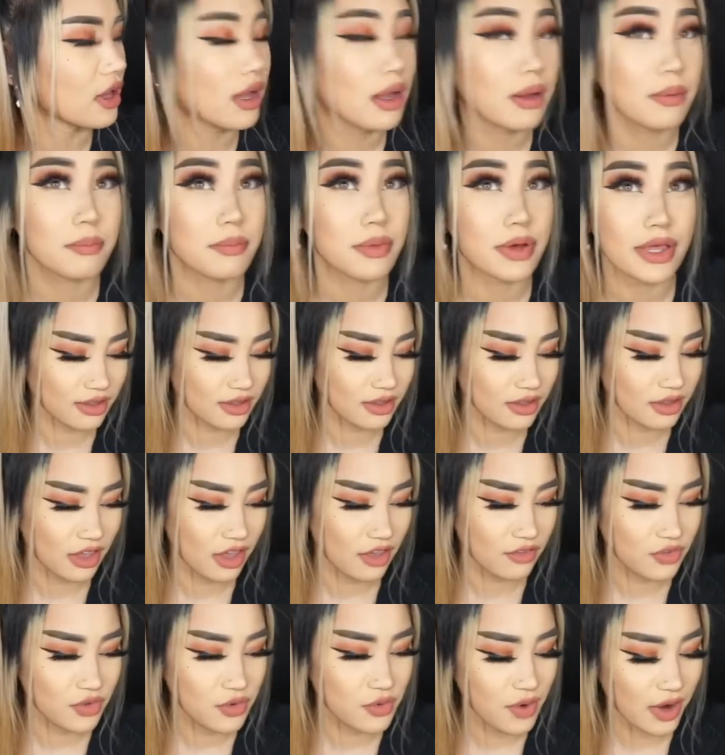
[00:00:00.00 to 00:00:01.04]
but if
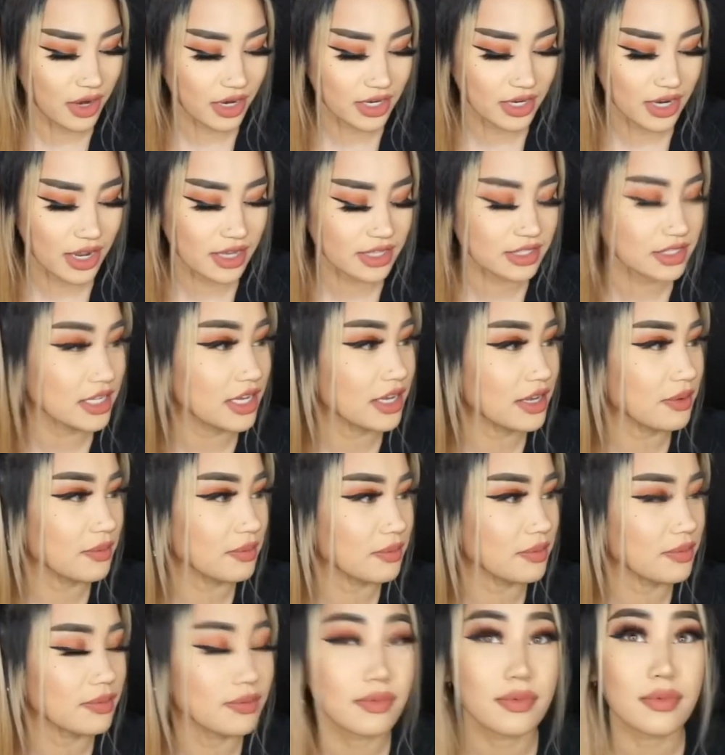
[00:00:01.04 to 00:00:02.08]
you recognize him,
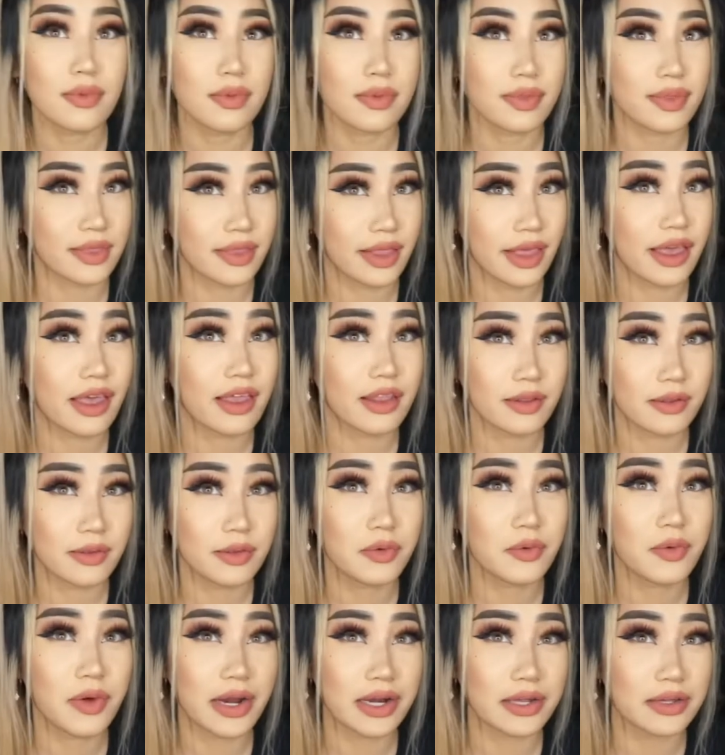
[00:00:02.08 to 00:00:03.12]
then you
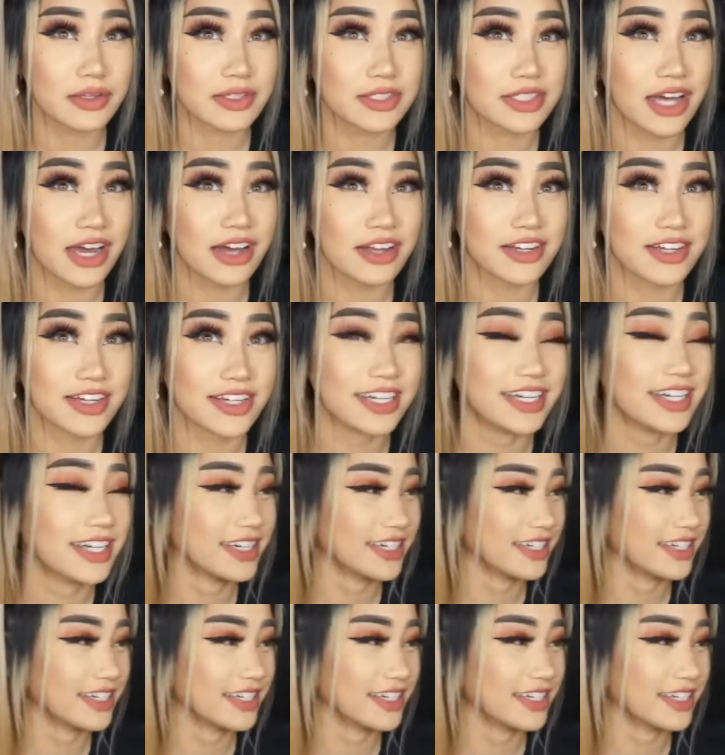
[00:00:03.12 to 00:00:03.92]
got a good childhood.